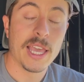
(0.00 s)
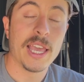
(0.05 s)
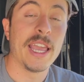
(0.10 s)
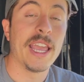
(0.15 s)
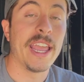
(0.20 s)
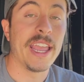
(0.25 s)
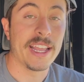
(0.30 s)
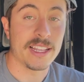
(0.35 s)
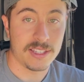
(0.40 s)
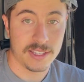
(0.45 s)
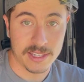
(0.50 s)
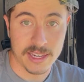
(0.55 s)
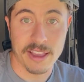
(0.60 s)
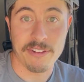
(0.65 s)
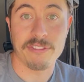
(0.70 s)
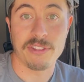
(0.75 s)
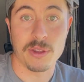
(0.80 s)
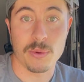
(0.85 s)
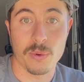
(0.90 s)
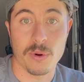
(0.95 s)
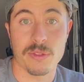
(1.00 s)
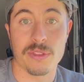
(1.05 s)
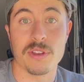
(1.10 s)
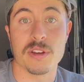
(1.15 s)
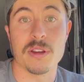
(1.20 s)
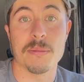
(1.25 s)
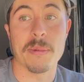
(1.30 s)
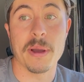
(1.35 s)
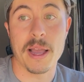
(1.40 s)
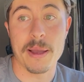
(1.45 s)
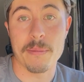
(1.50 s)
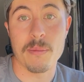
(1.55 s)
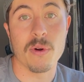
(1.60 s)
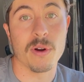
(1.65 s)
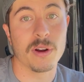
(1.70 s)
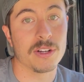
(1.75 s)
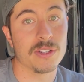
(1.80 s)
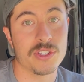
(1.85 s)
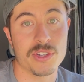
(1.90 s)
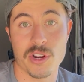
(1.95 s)
It's definitely worth it to buy more
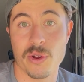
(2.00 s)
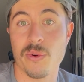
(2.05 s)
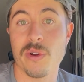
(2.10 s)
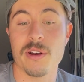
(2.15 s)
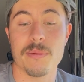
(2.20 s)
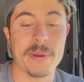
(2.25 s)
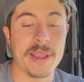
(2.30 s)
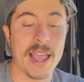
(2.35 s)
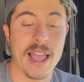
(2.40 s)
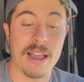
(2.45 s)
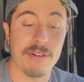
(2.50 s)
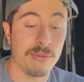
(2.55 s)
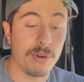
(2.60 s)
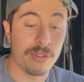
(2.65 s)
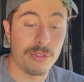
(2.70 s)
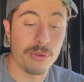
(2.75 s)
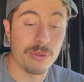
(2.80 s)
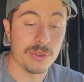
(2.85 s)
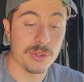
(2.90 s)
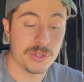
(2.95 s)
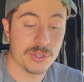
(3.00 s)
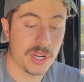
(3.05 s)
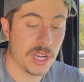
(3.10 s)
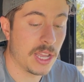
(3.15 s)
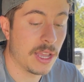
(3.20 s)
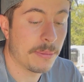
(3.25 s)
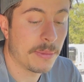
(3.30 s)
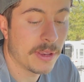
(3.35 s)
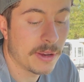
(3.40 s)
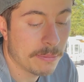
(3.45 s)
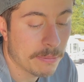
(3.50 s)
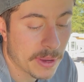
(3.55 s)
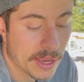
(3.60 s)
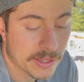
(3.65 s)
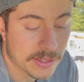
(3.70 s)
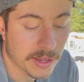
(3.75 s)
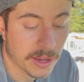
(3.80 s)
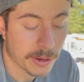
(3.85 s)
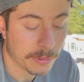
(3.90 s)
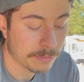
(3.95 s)
because you don't want to be halfway through this job and
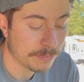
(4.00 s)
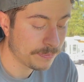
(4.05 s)
mess up.